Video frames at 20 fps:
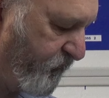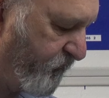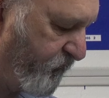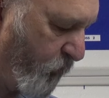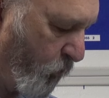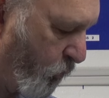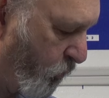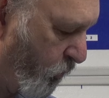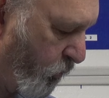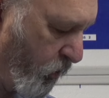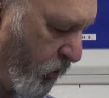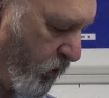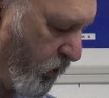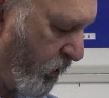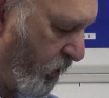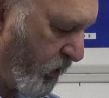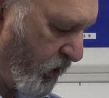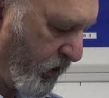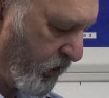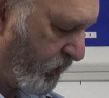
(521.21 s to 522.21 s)

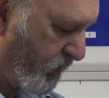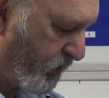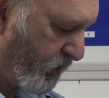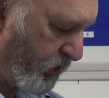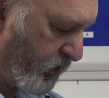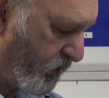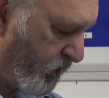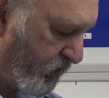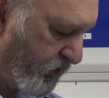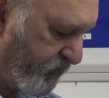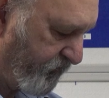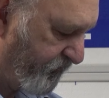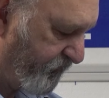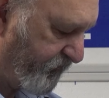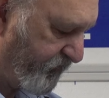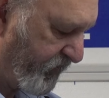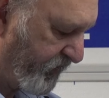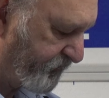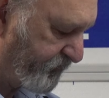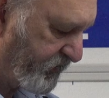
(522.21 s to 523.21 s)

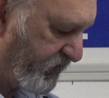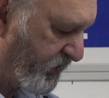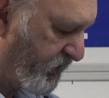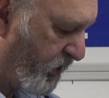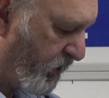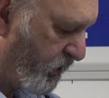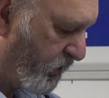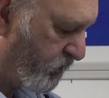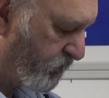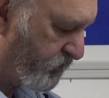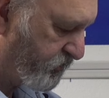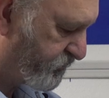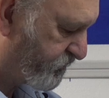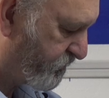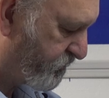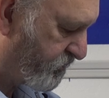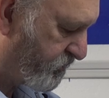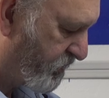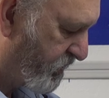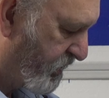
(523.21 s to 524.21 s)
$450,
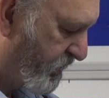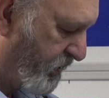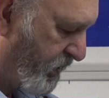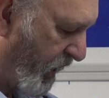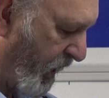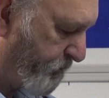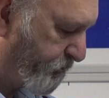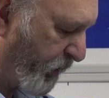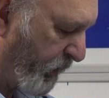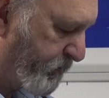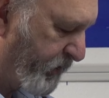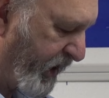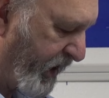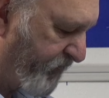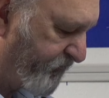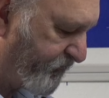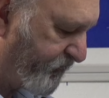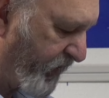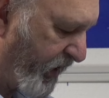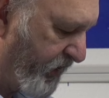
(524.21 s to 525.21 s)
or I probably
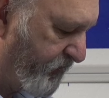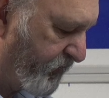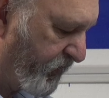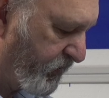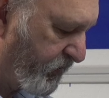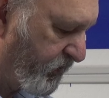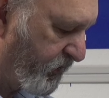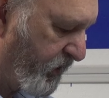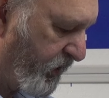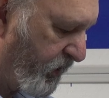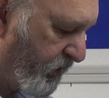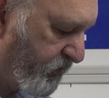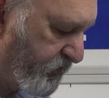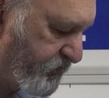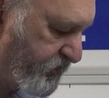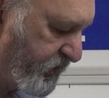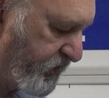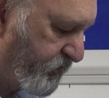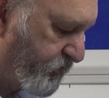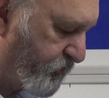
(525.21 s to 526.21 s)
have
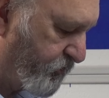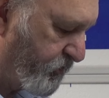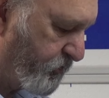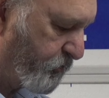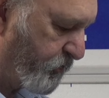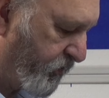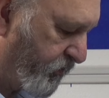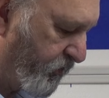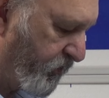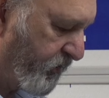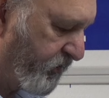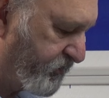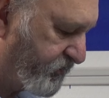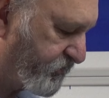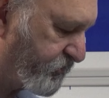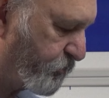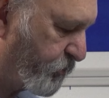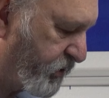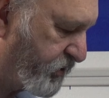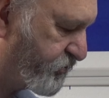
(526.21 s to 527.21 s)
$500 into it with all the
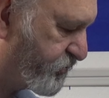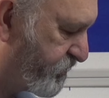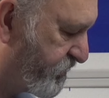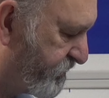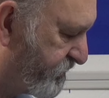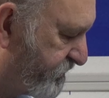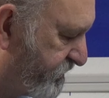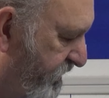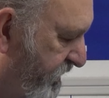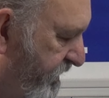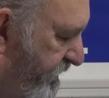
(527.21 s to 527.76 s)
switches.